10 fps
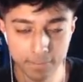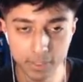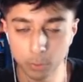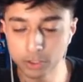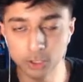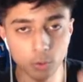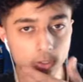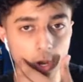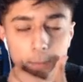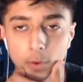It was so
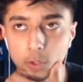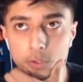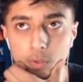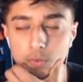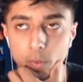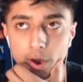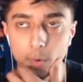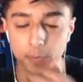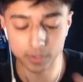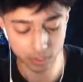dumb not to as well,
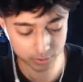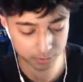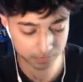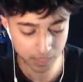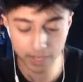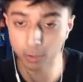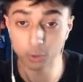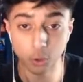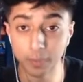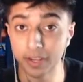because I know
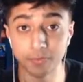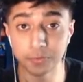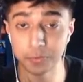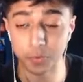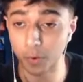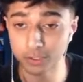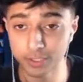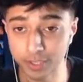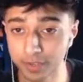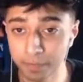so many of you would have watched
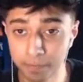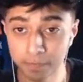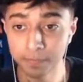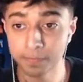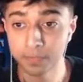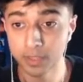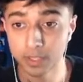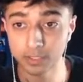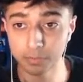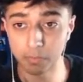it.
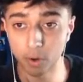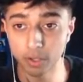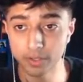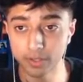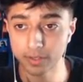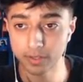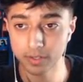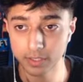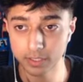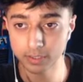But this mod
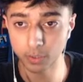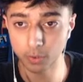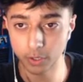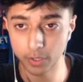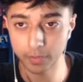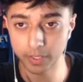is so good, but